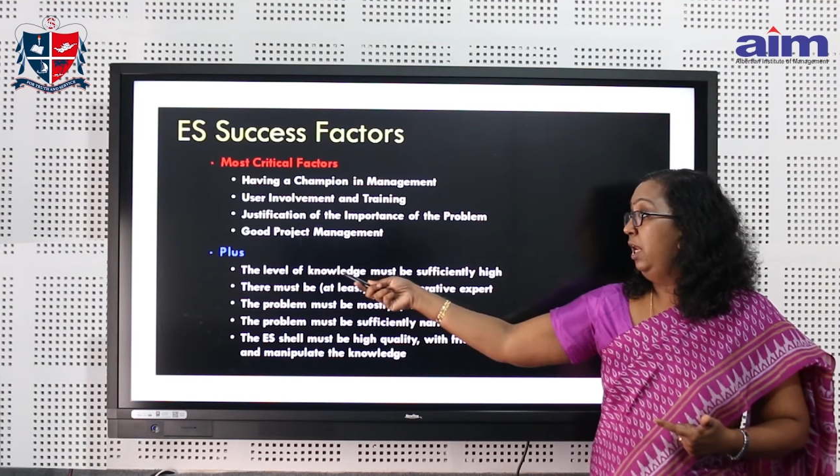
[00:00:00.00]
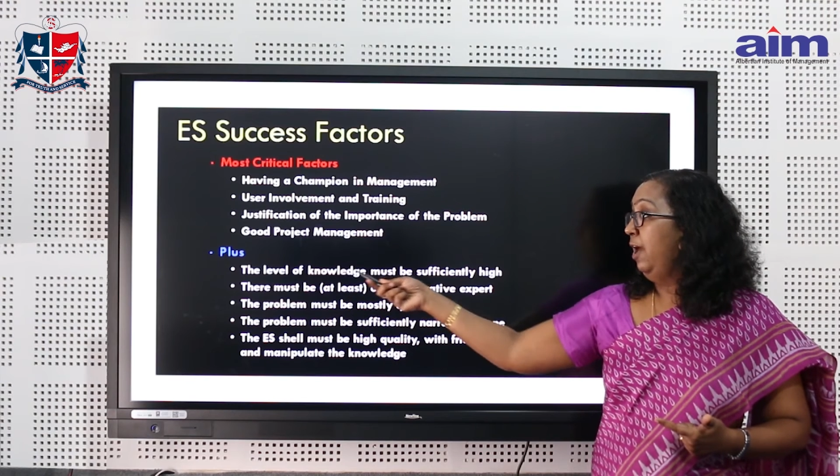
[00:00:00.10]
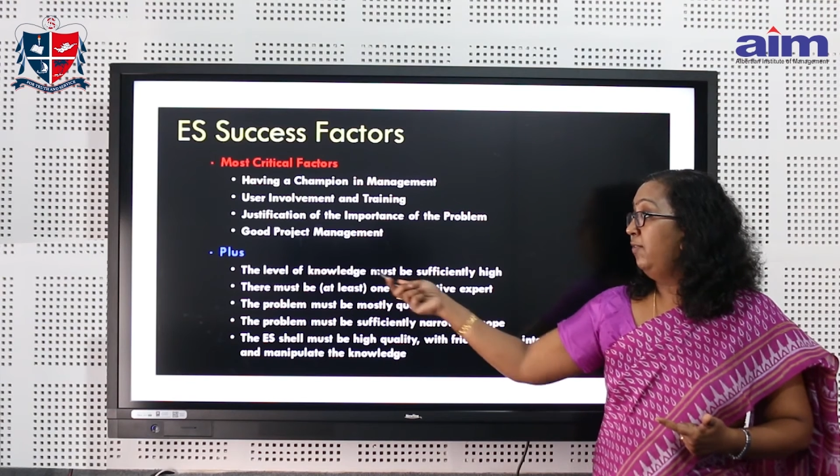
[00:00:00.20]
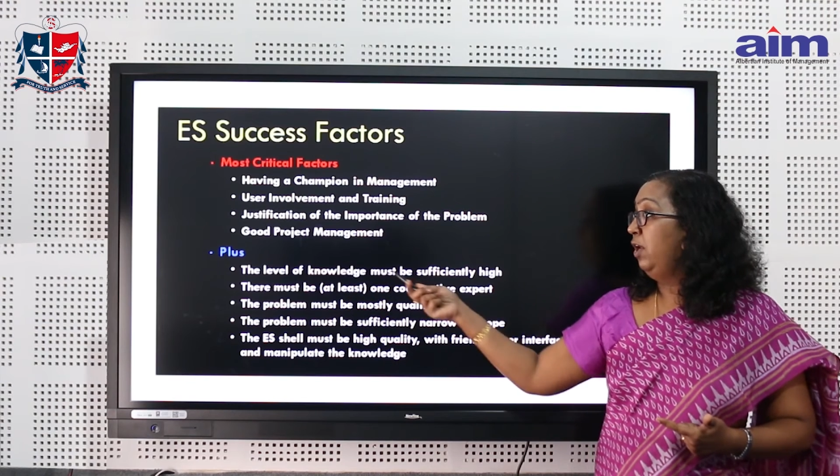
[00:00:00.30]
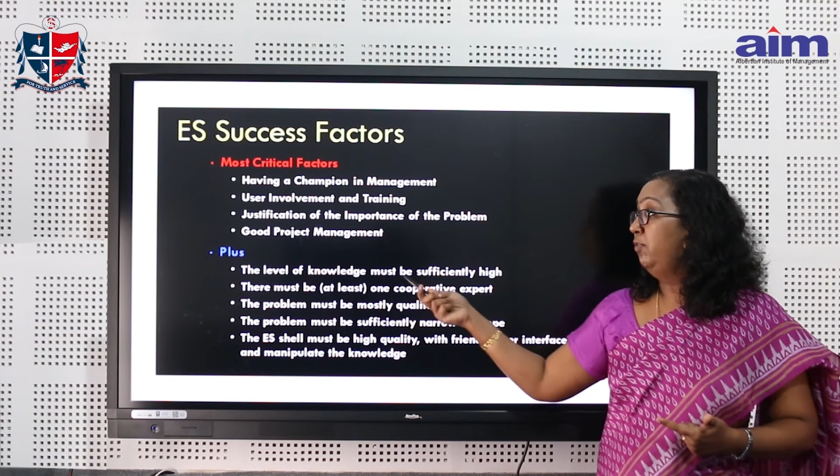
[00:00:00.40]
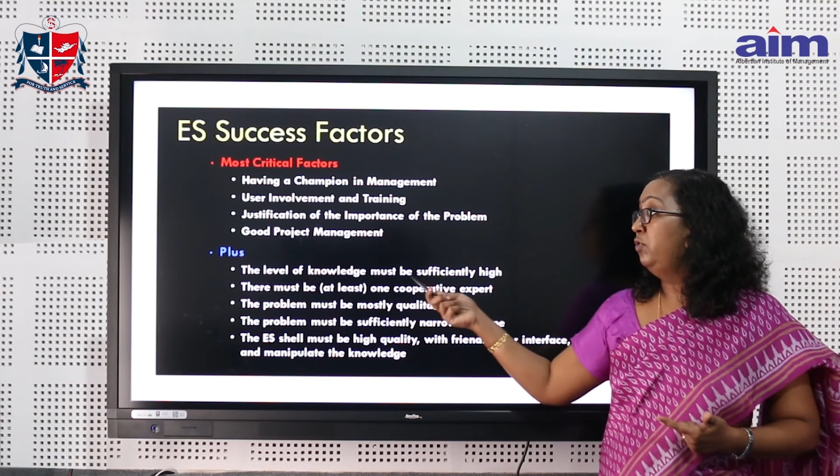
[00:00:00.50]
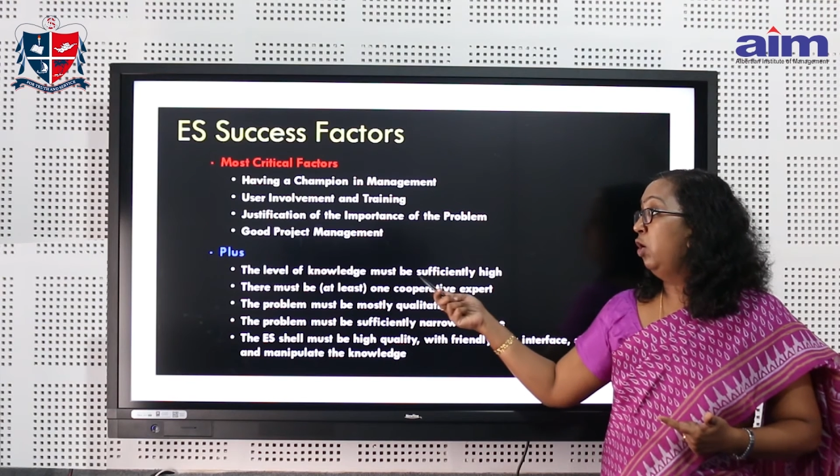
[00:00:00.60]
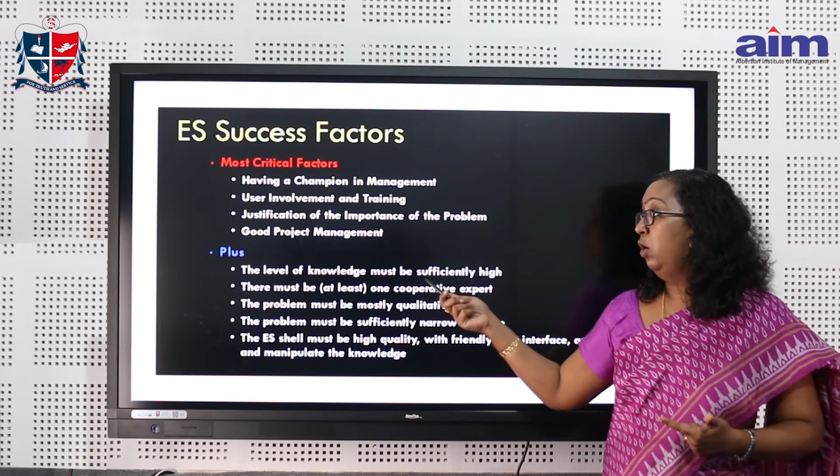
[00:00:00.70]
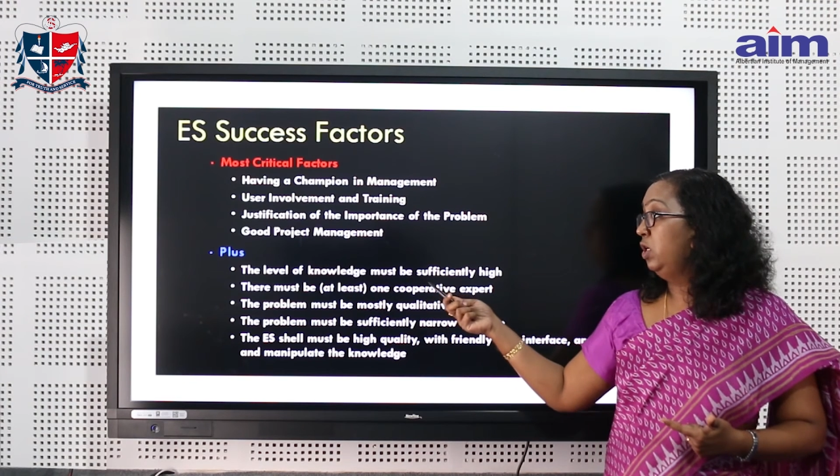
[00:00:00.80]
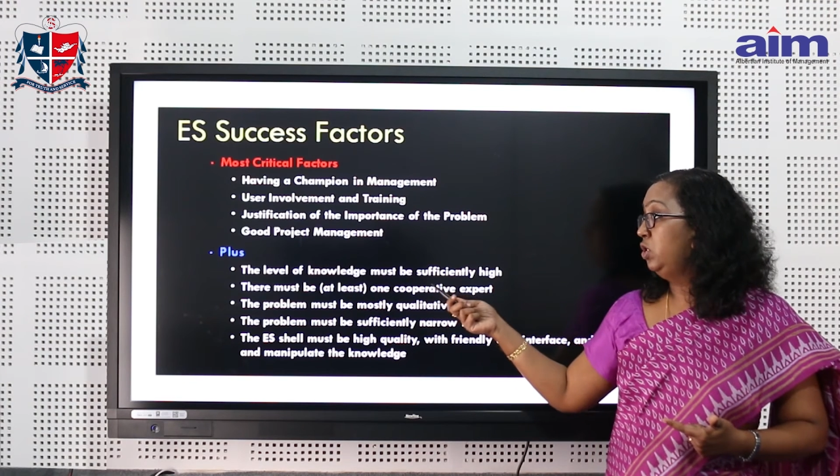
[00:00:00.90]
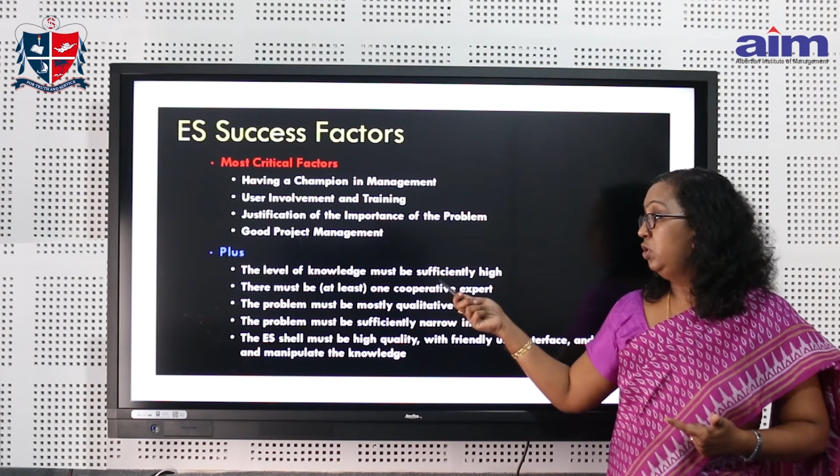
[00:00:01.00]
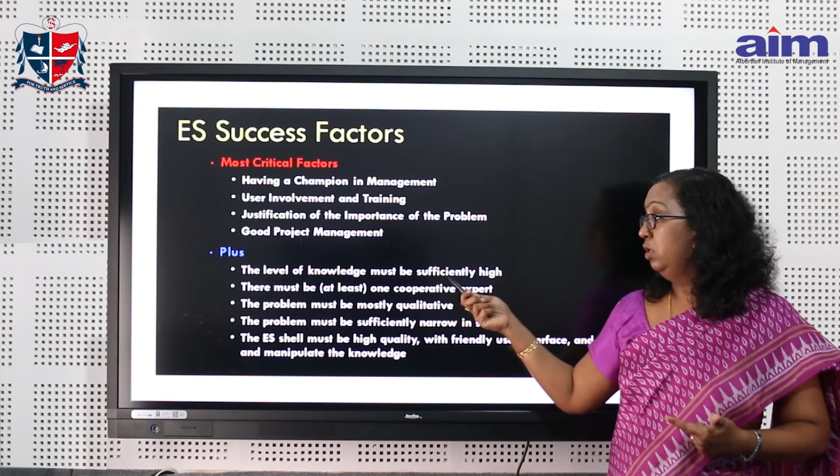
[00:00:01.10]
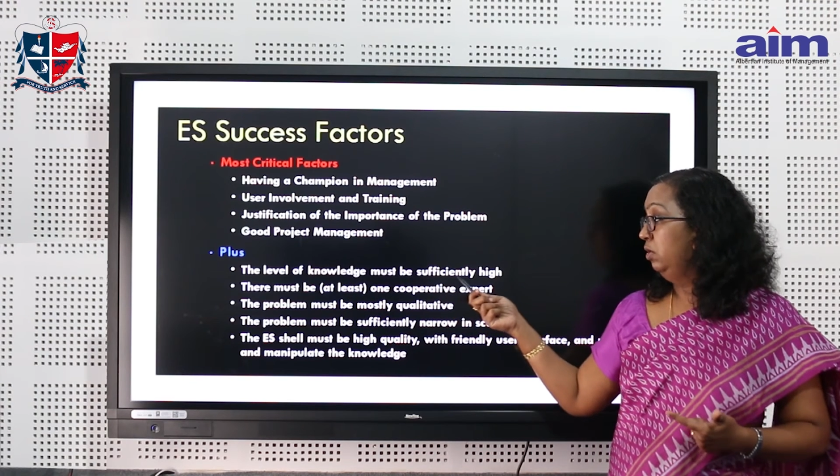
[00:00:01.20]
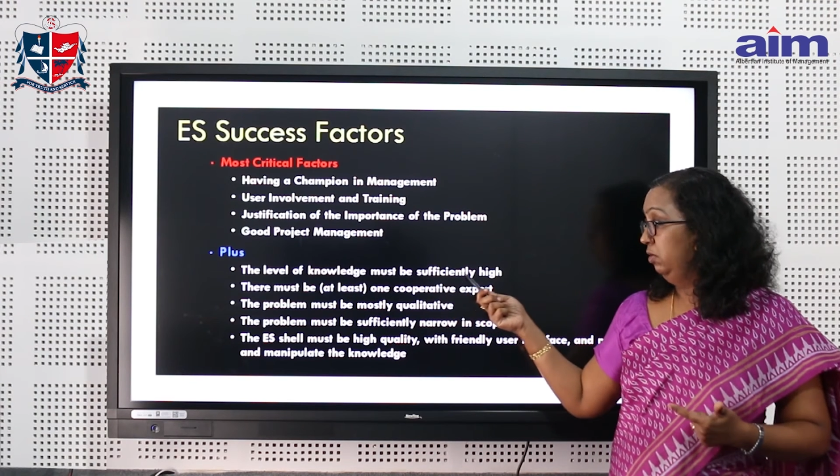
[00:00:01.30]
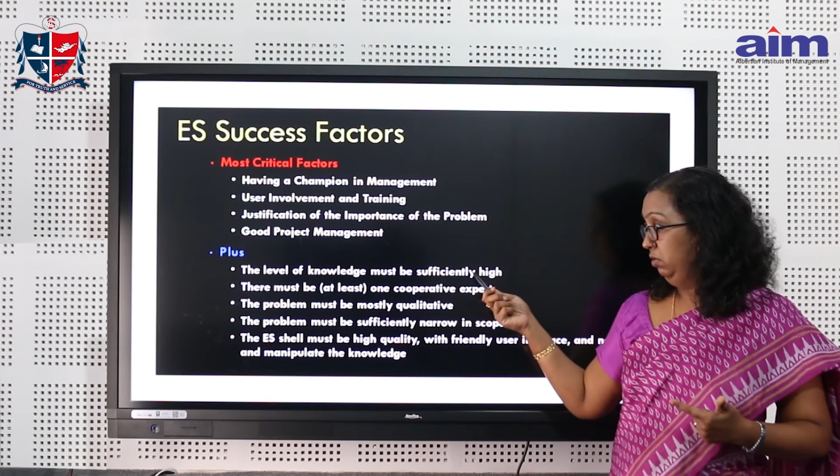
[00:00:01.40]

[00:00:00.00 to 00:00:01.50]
level of knowledge